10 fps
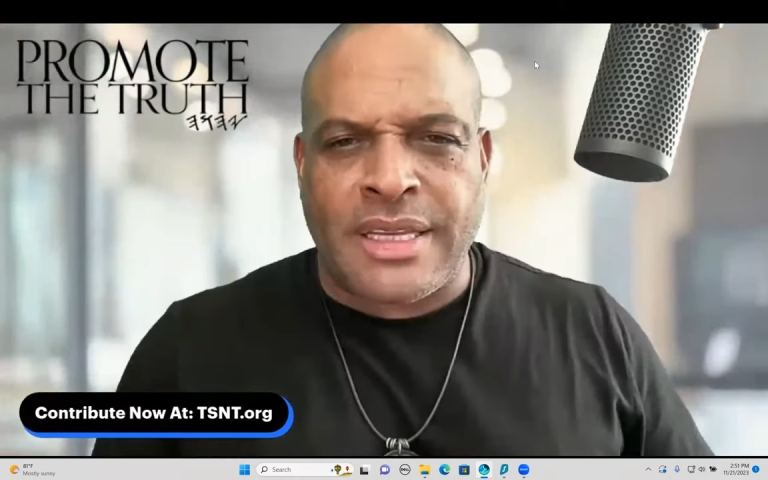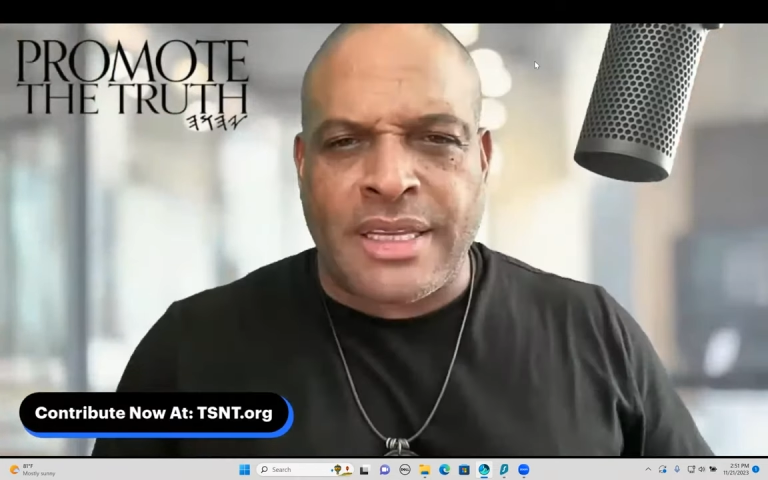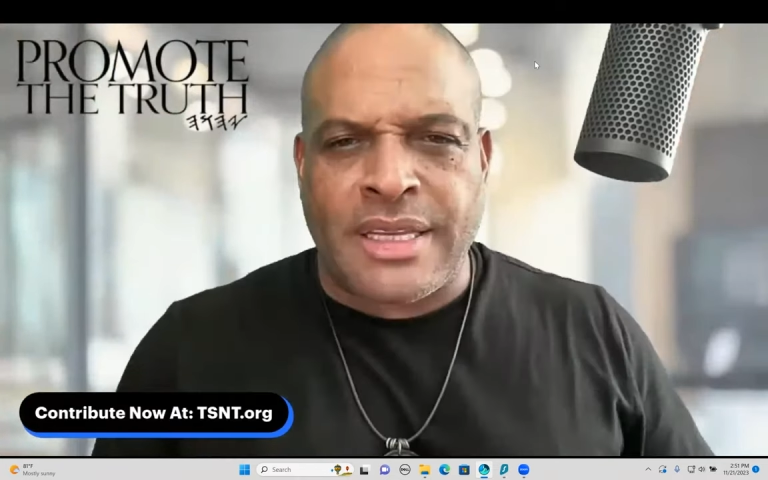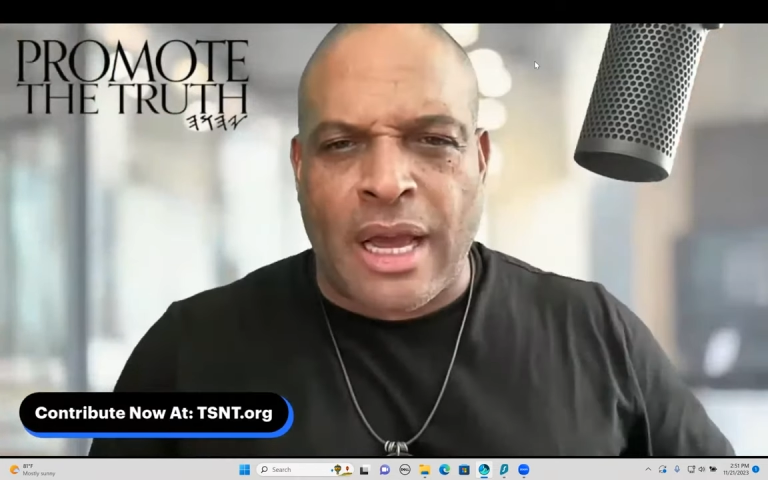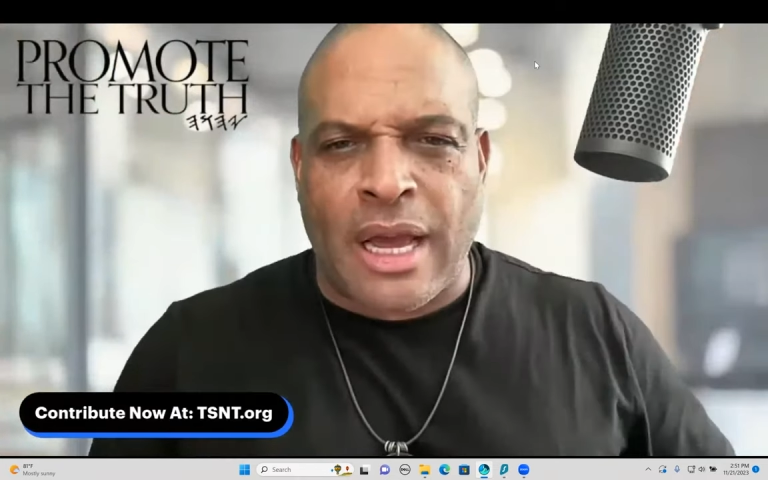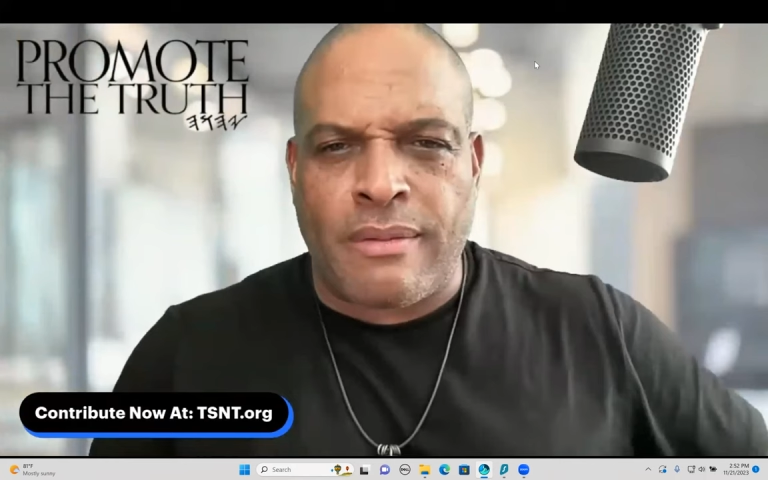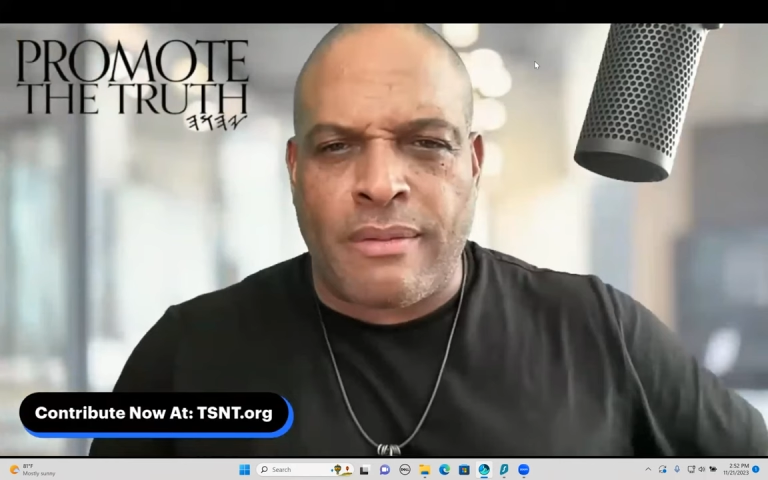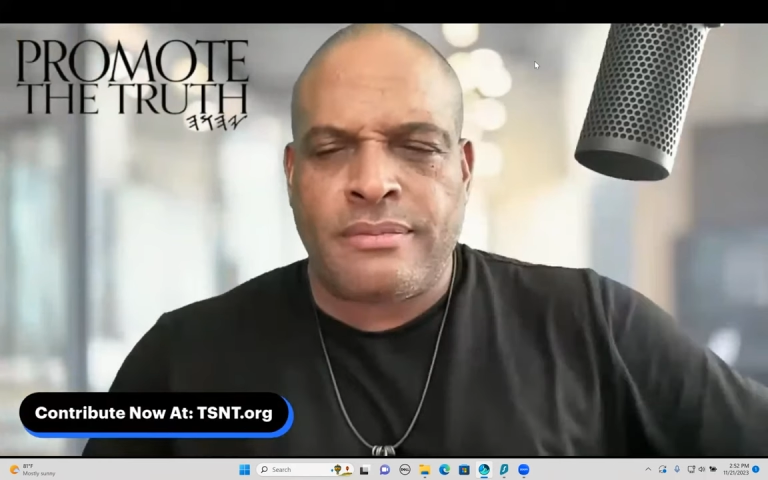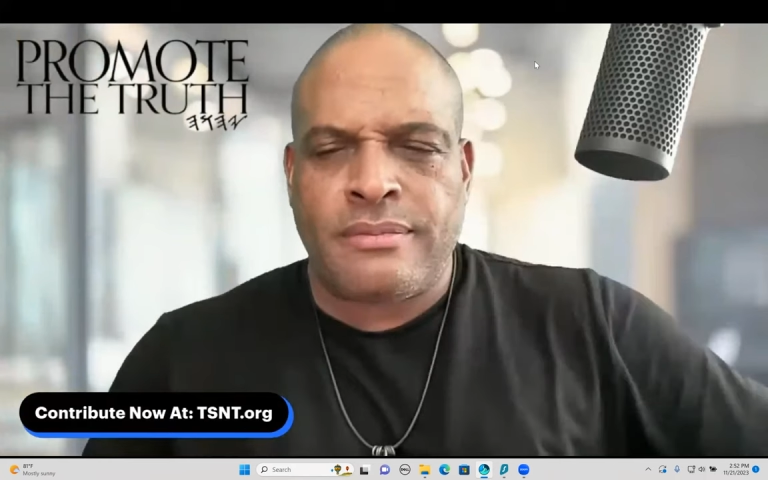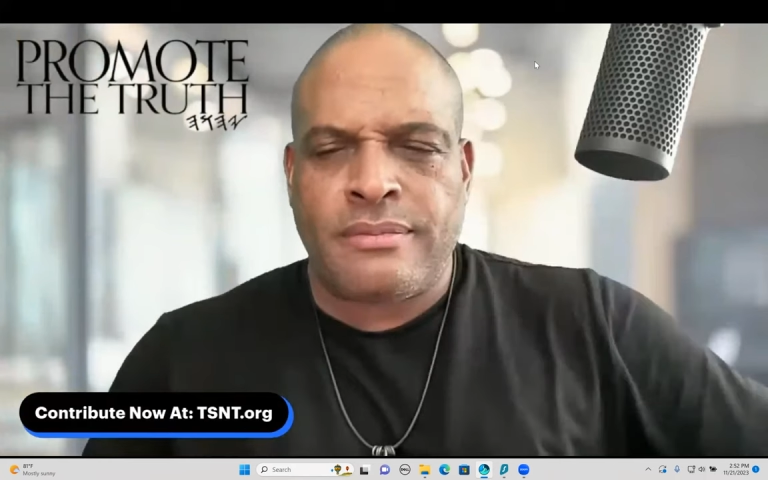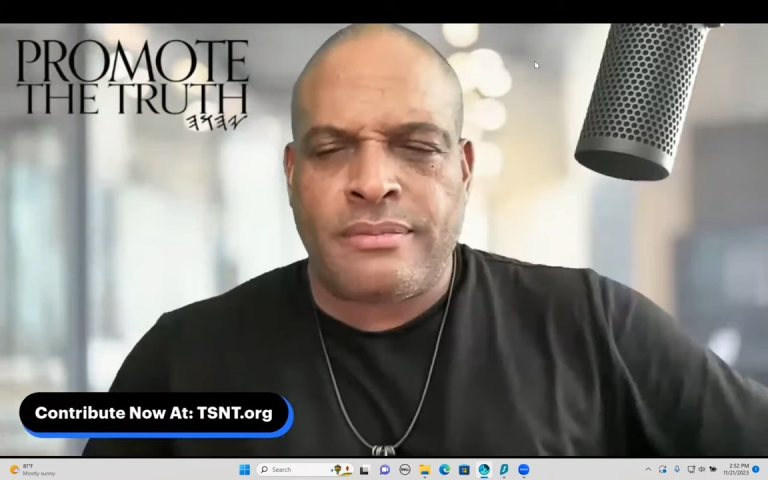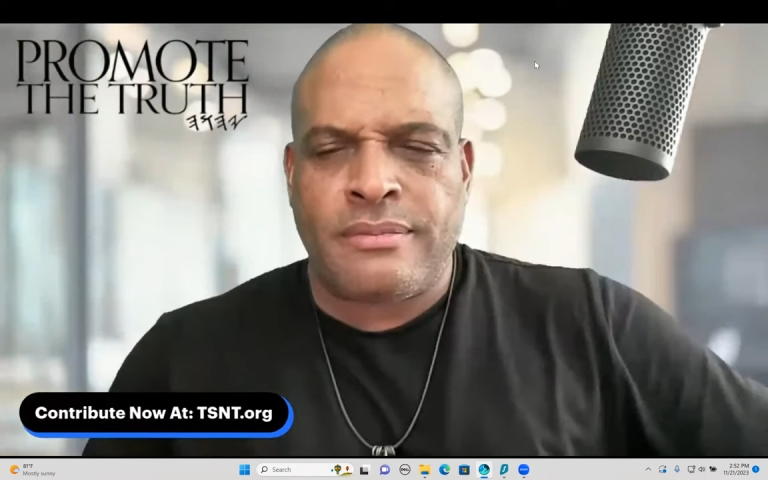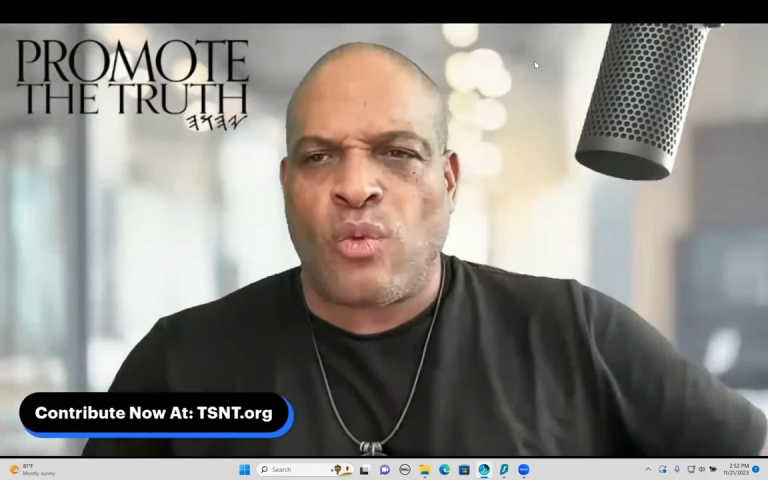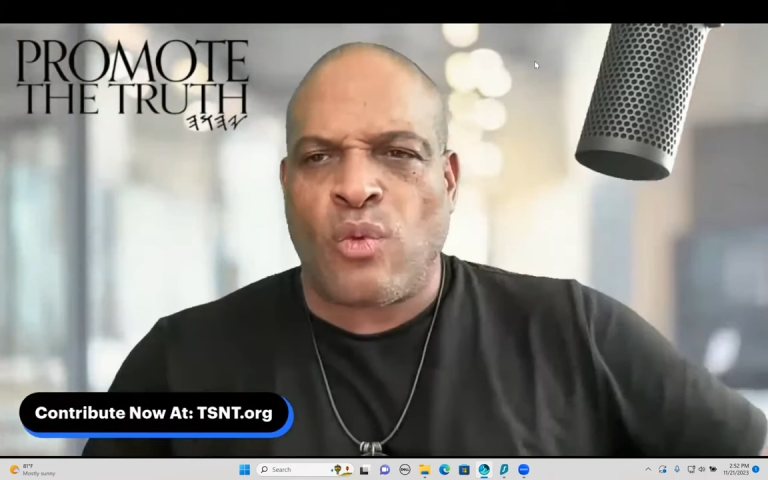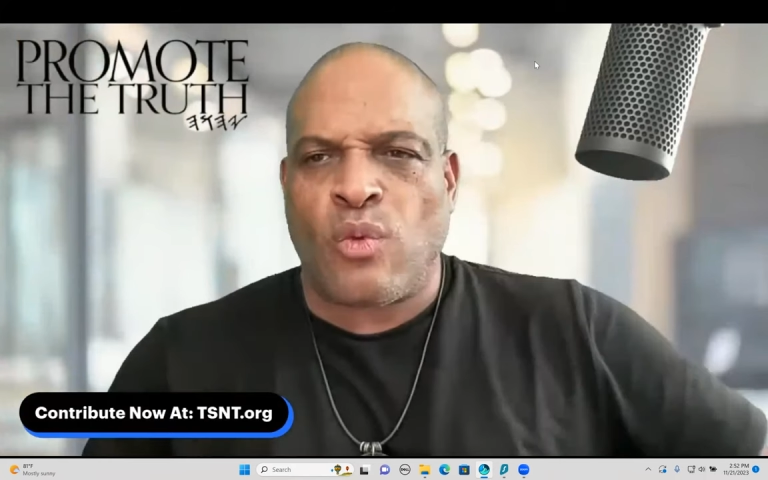Take that.
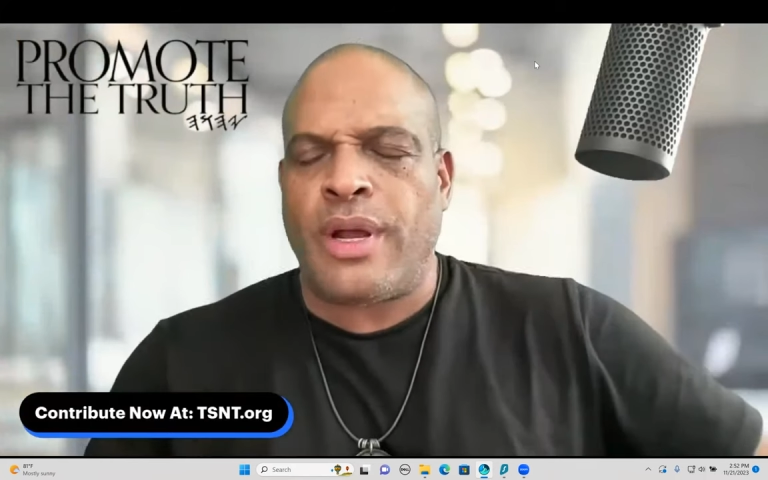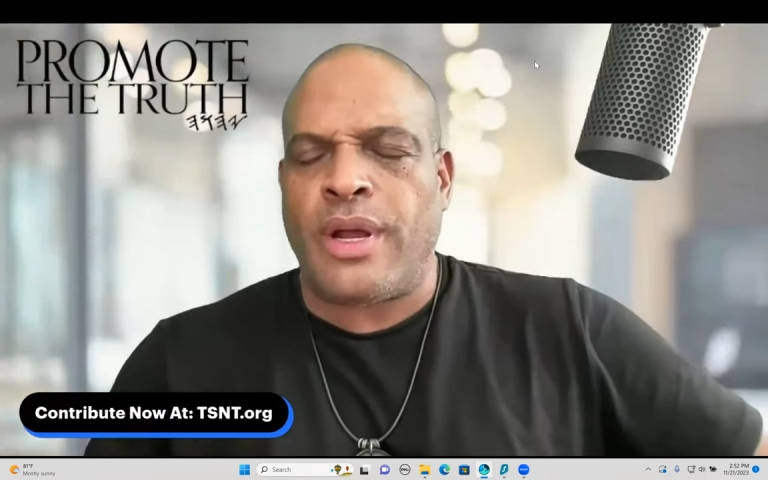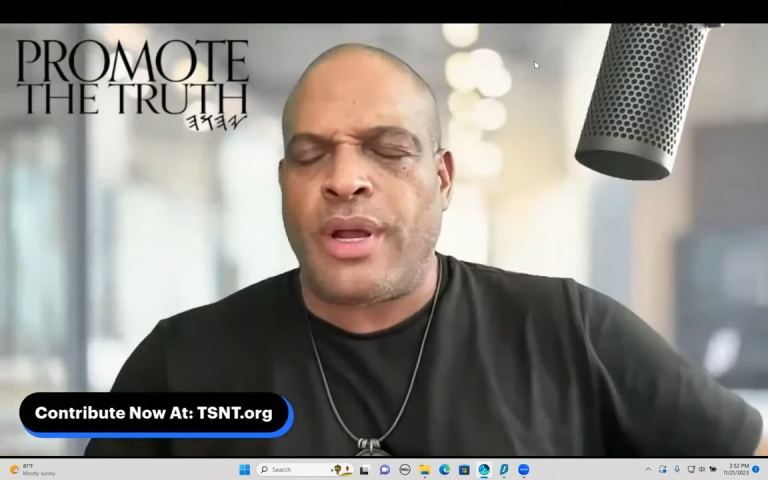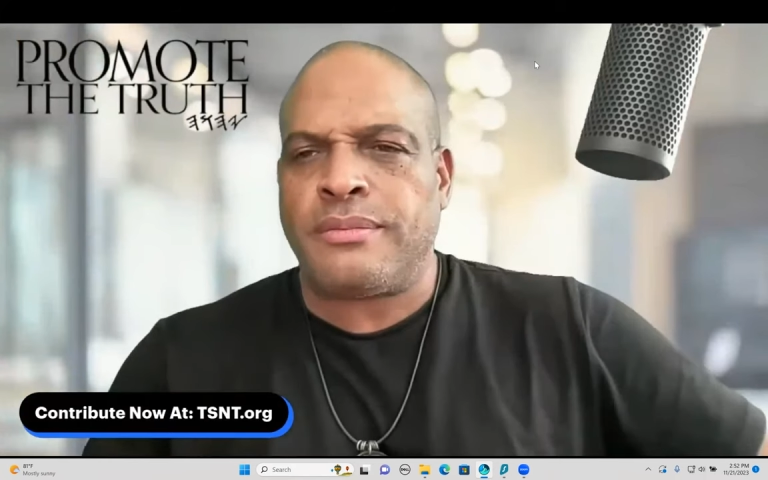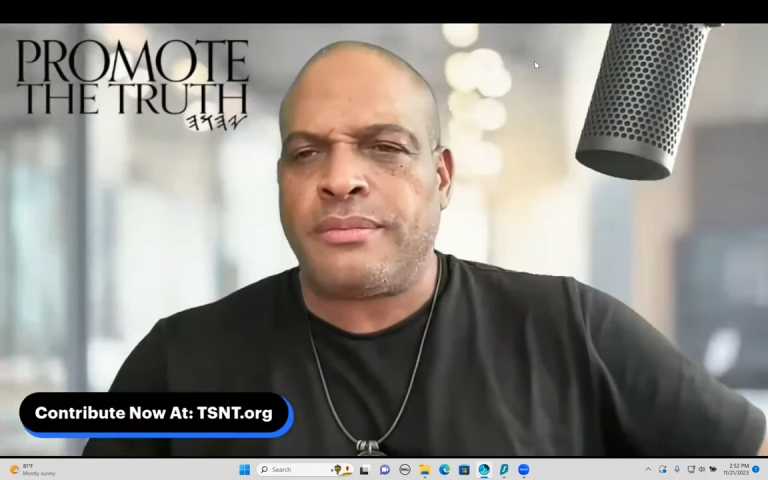Run with it.